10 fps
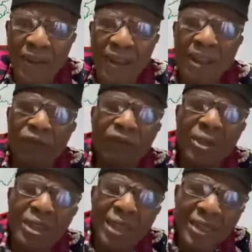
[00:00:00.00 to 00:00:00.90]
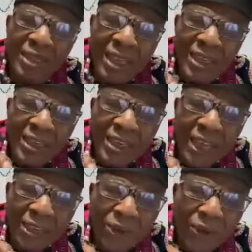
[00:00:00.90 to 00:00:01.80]
If there is anything
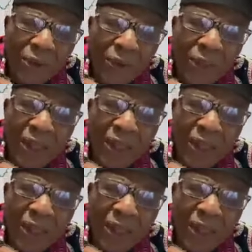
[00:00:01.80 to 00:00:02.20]
at all,